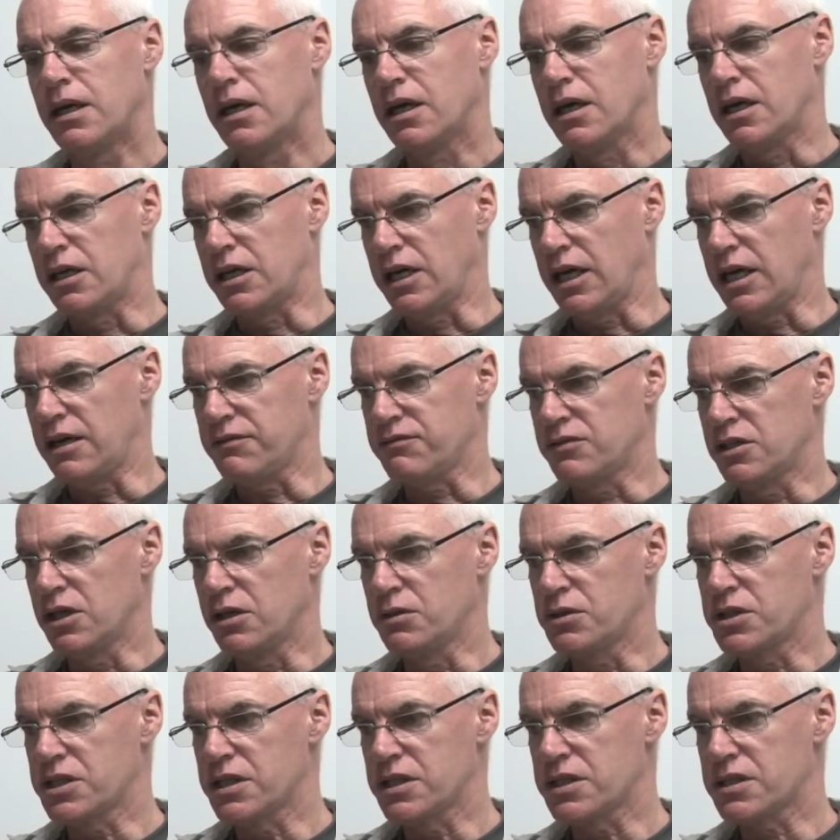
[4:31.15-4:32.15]
And I have
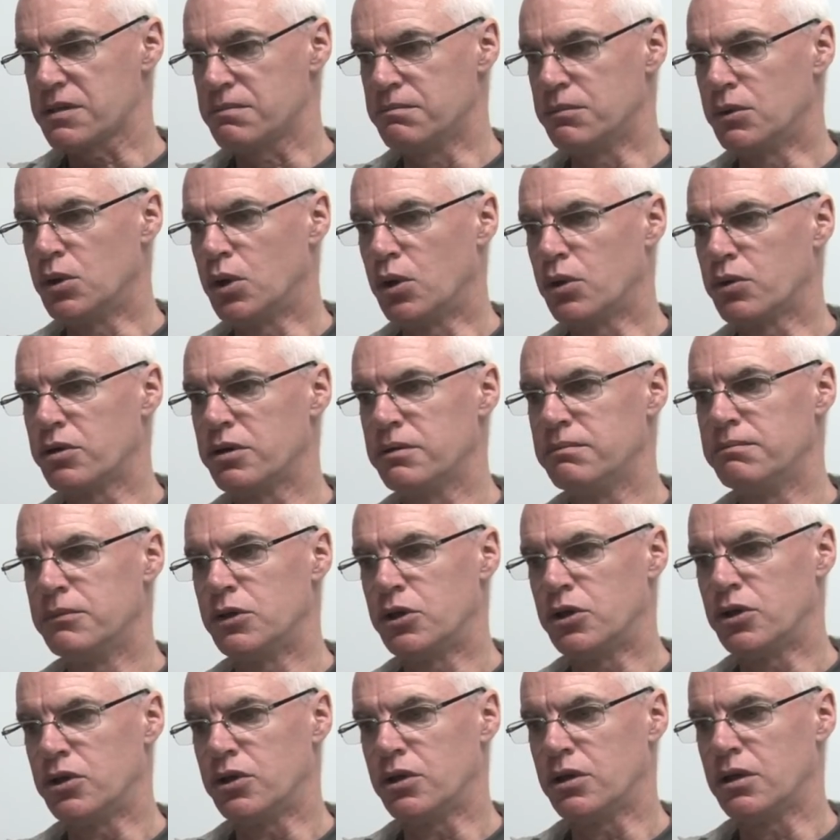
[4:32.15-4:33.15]
noticed more and
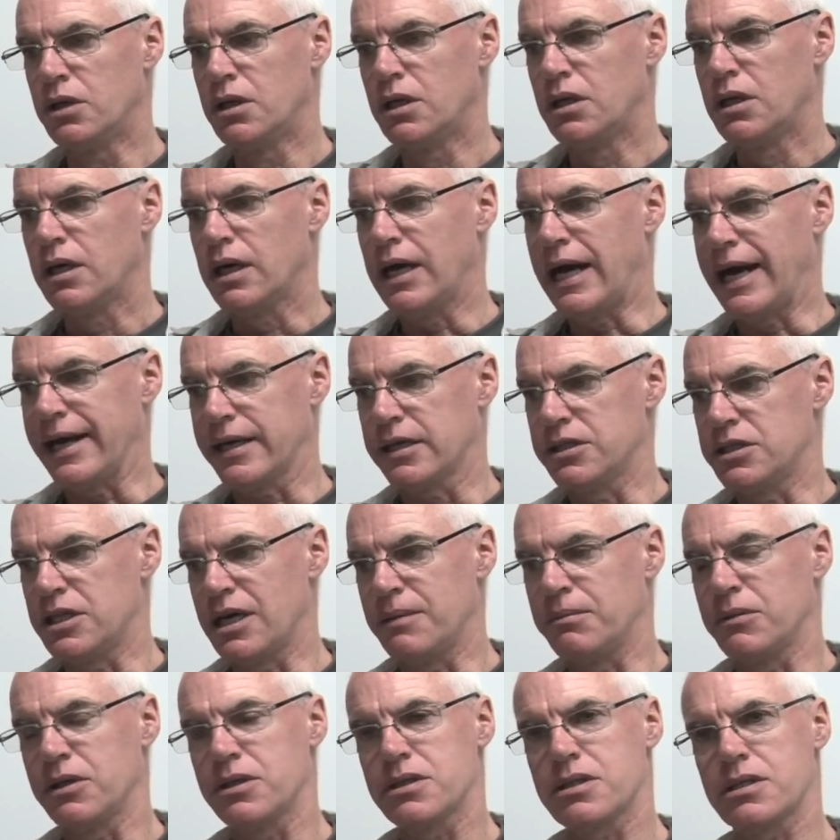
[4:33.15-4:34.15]
more
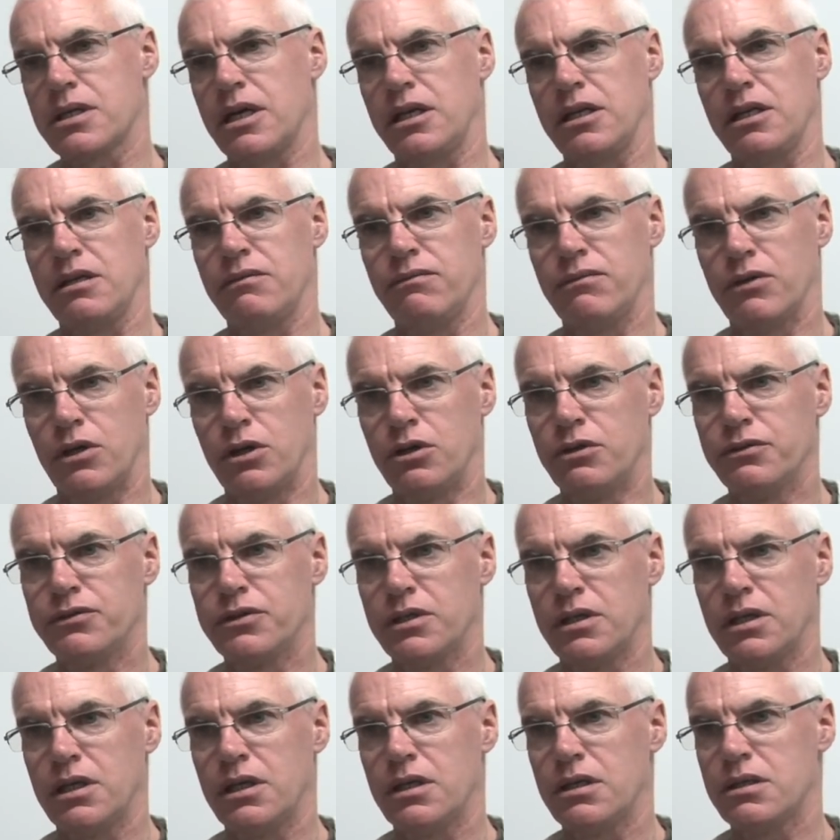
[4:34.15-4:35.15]
academics getting involved
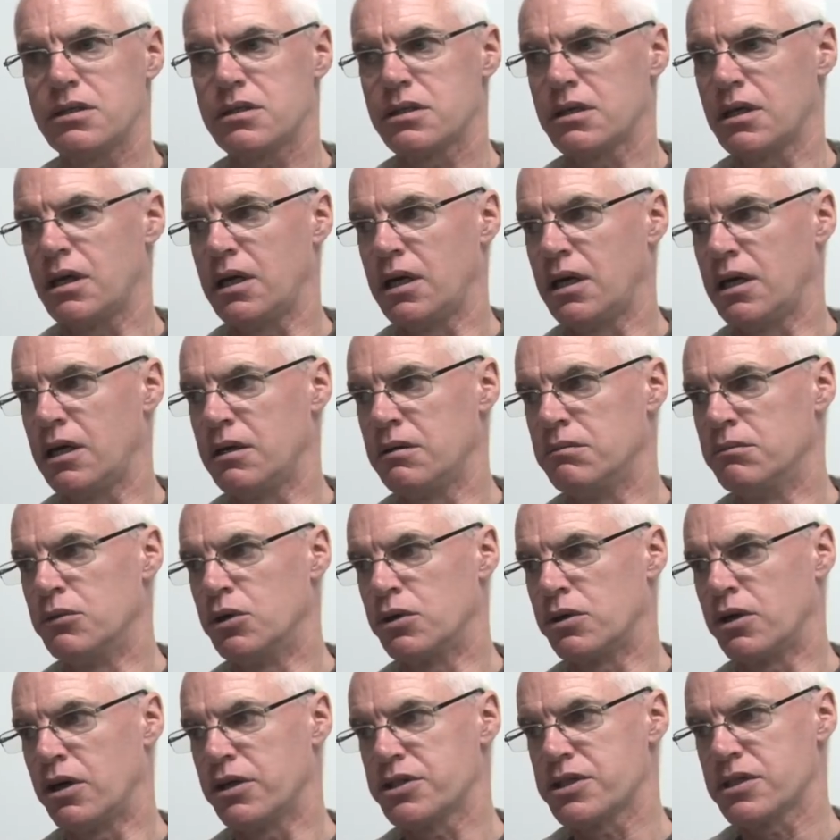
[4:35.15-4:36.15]
in it,
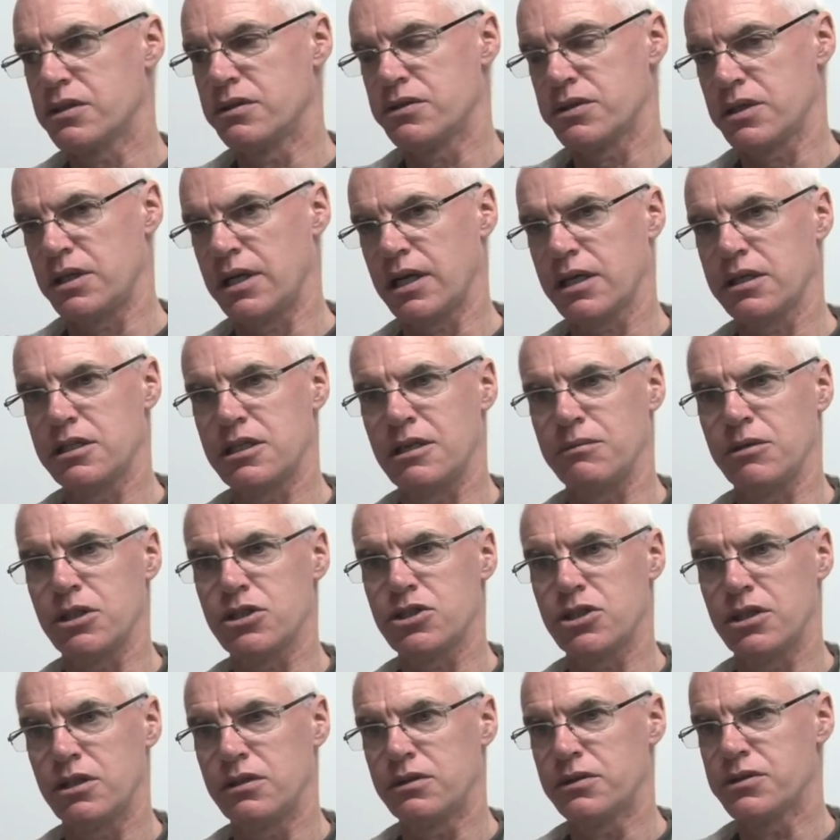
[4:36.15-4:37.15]
more articles in academic
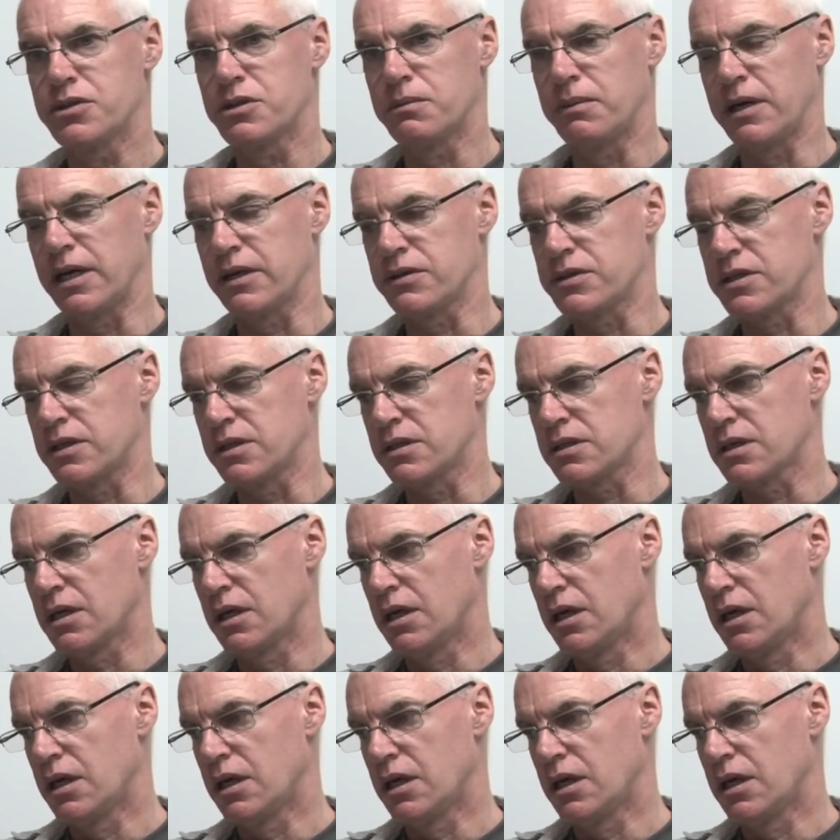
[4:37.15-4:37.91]
journals about it.